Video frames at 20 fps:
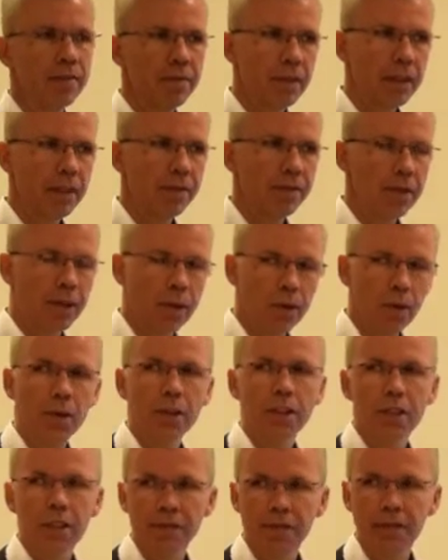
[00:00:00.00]
If the
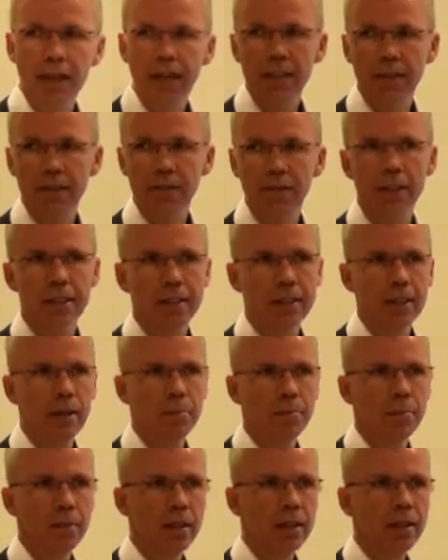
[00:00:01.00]
launcher fails, for
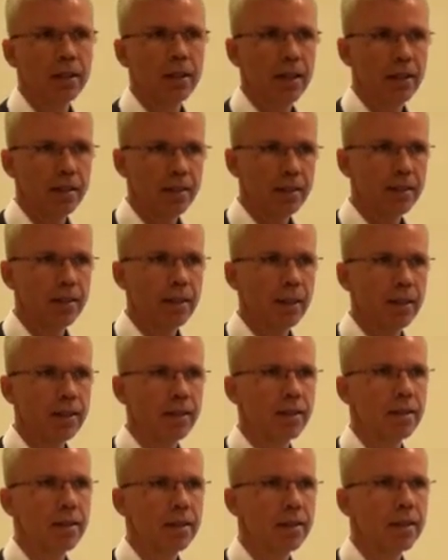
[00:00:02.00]
example, then
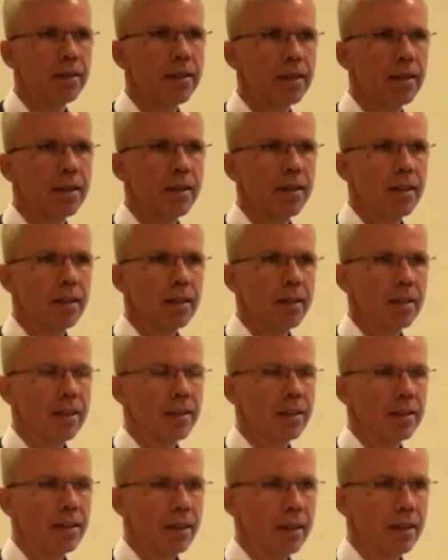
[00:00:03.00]

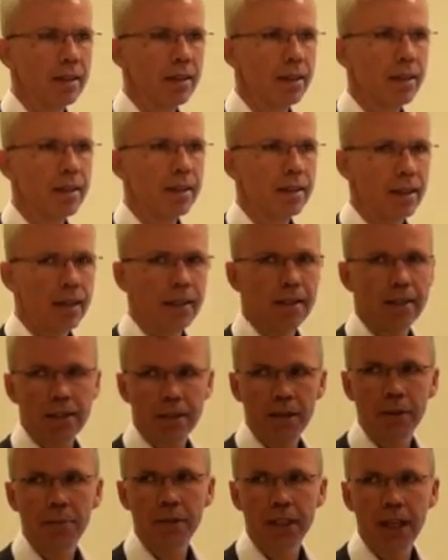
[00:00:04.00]
this thing can
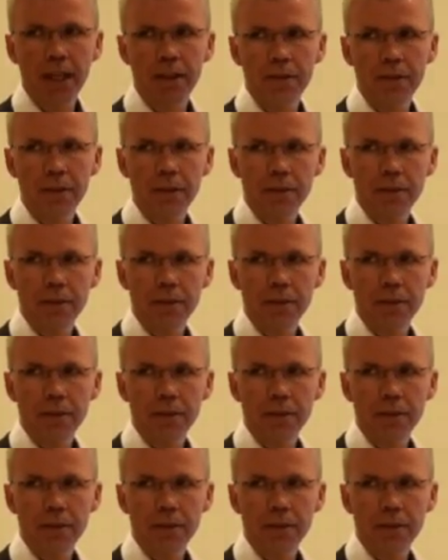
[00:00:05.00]
come down